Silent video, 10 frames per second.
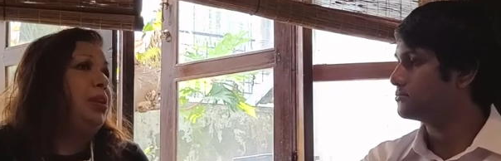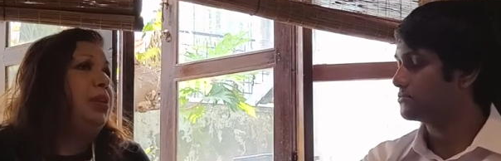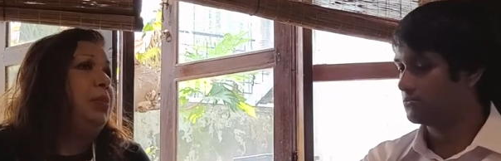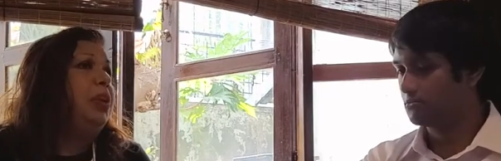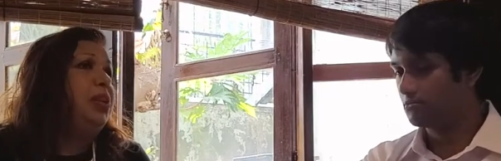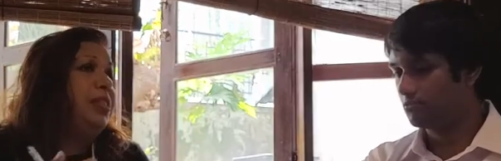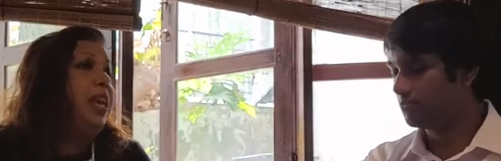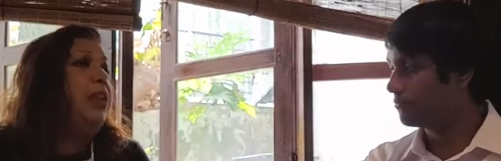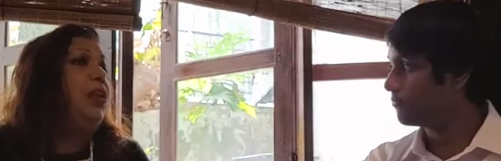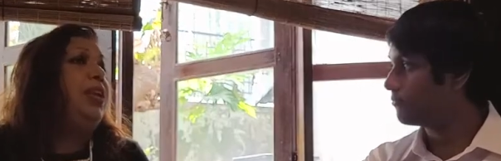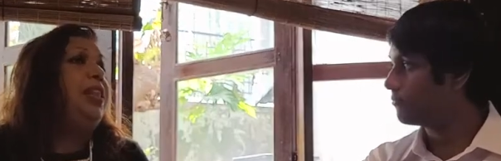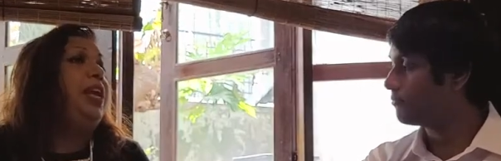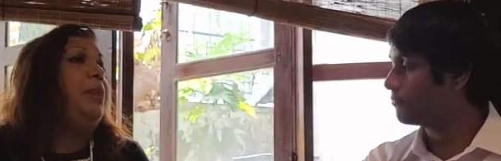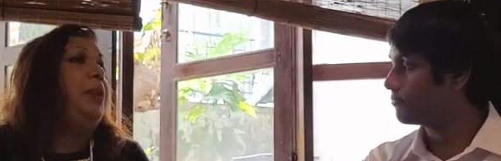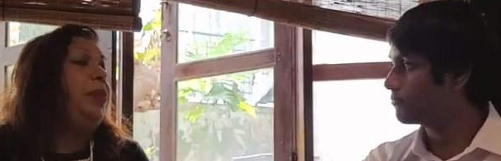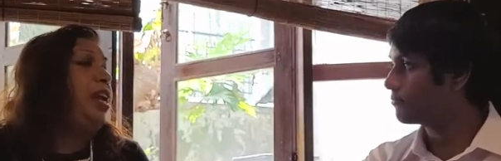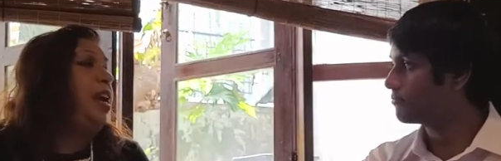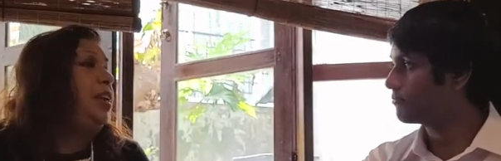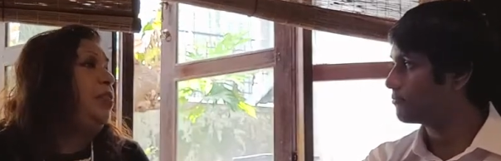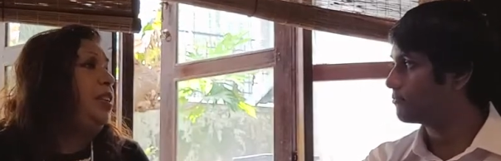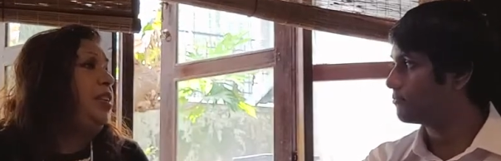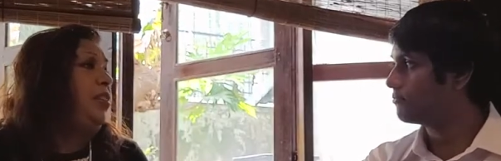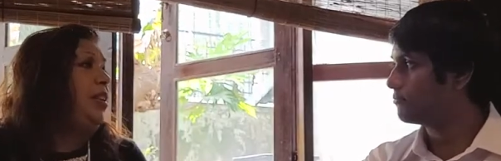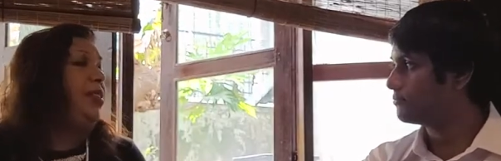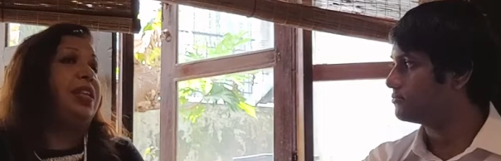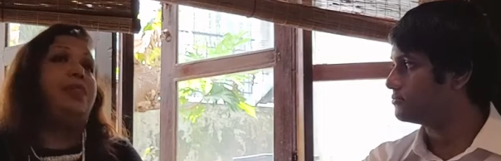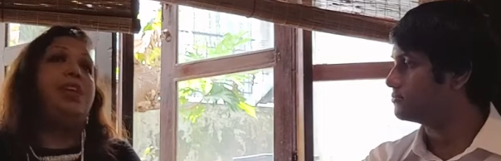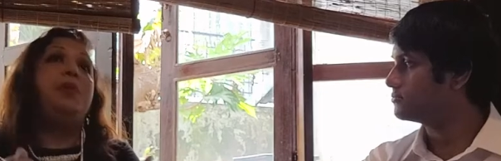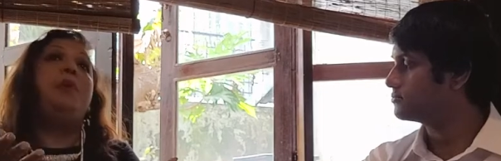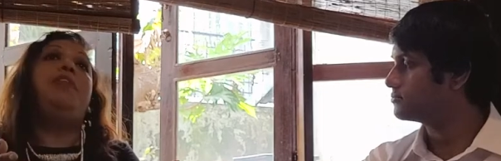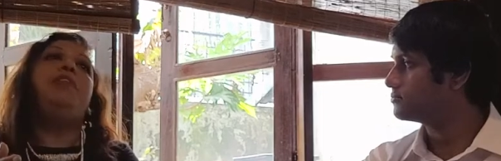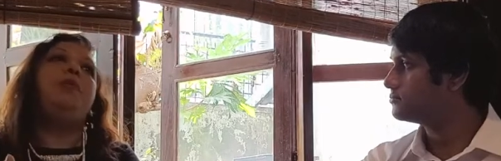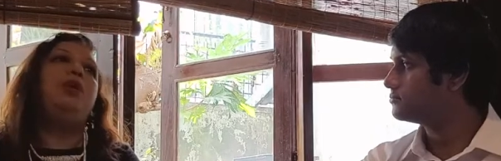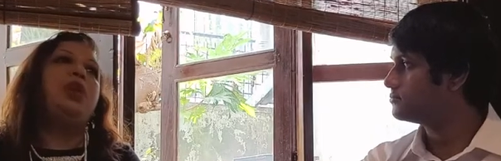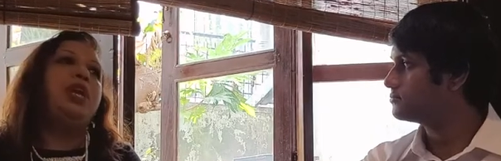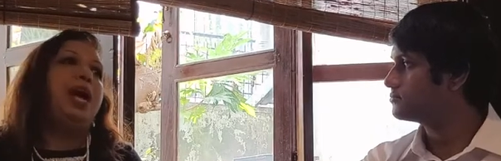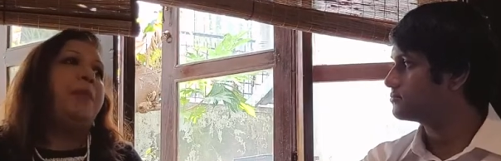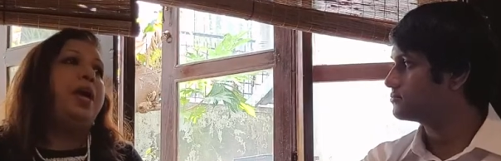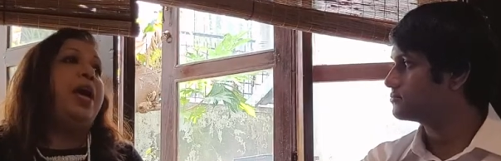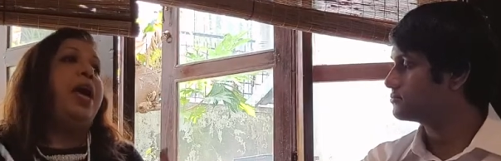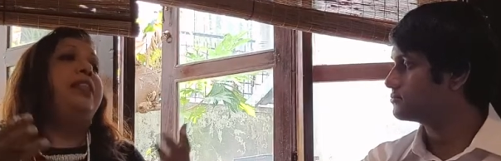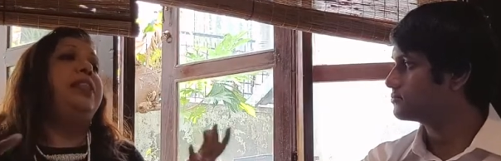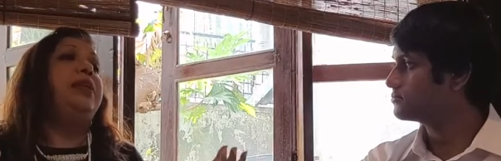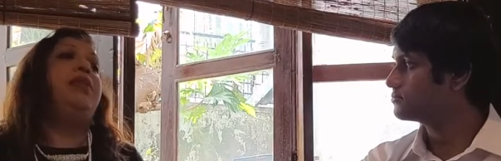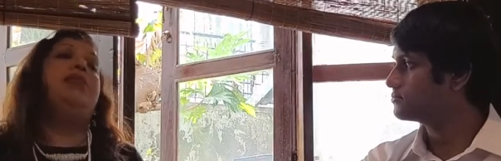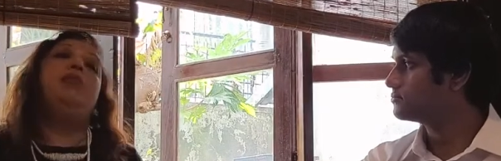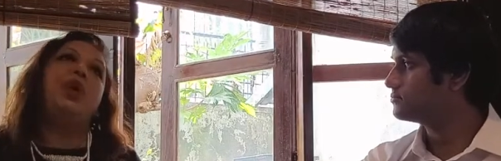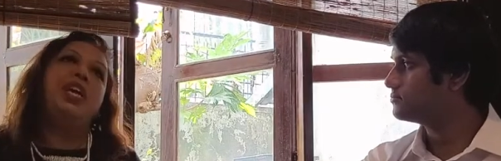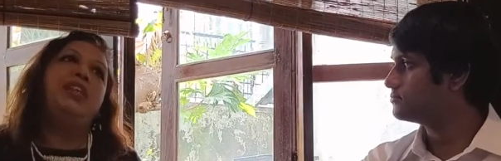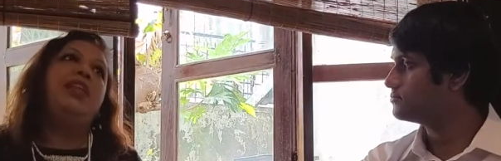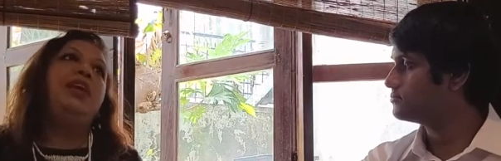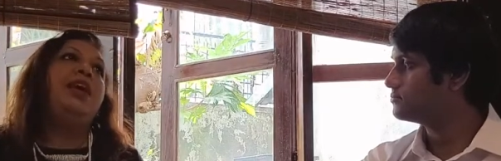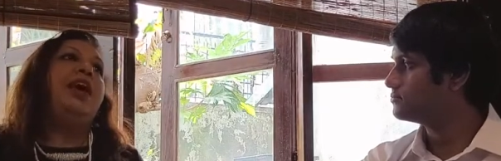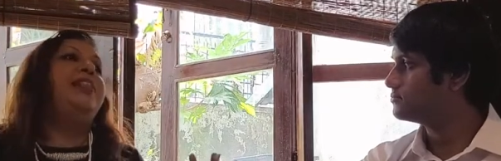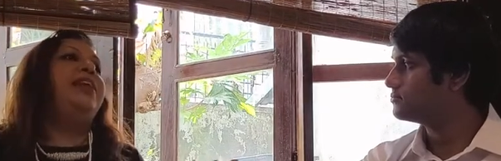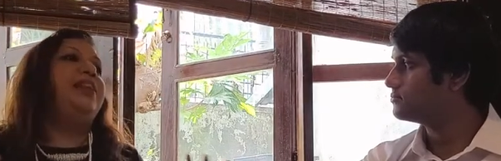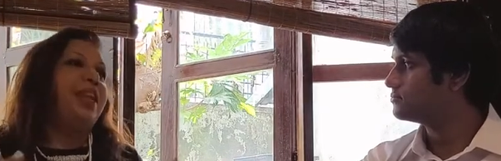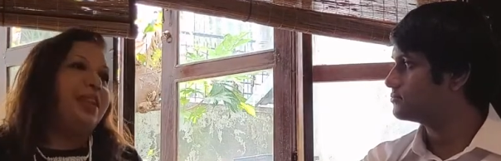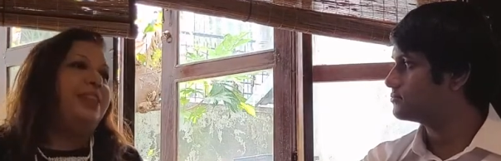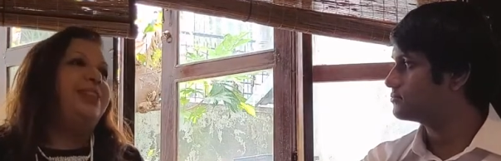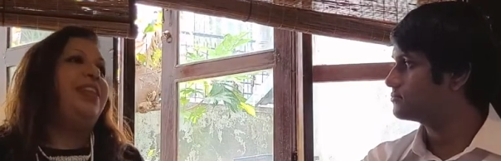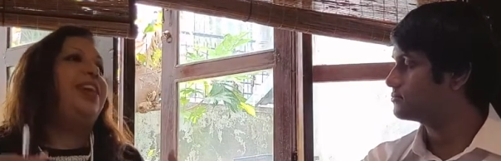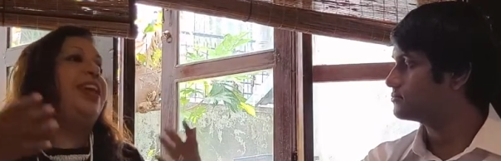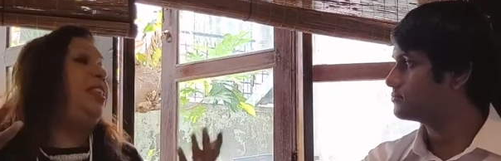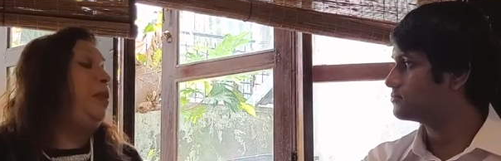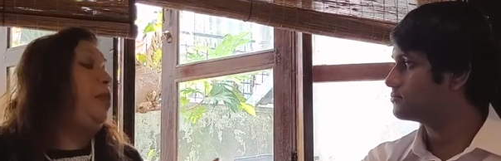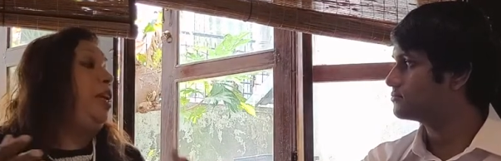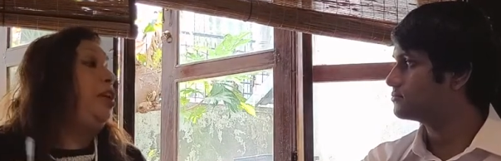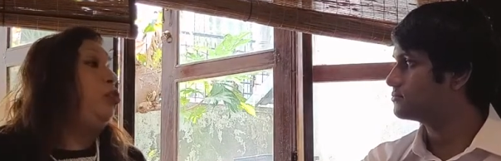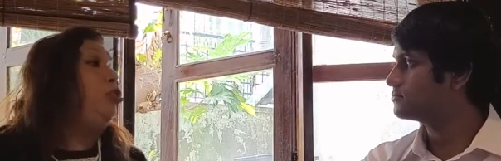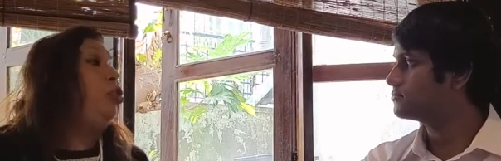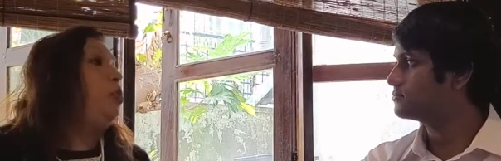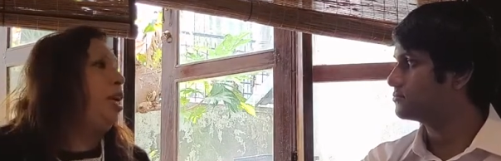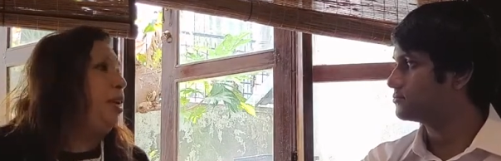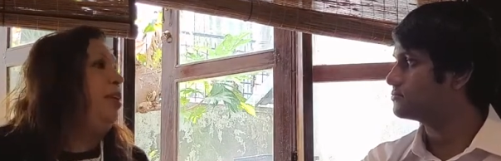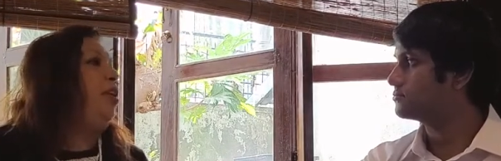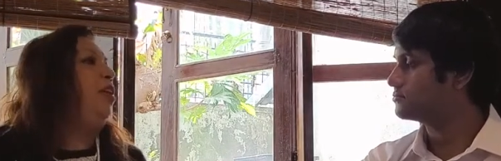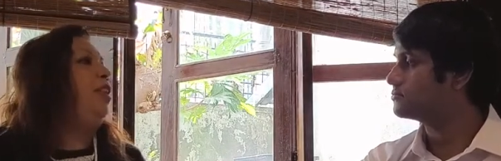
Speaker 1: Because then only there will be productive citizens, otherwise people will be looking up and waiting, and then they'll get sick, and there'll be a huge burden on the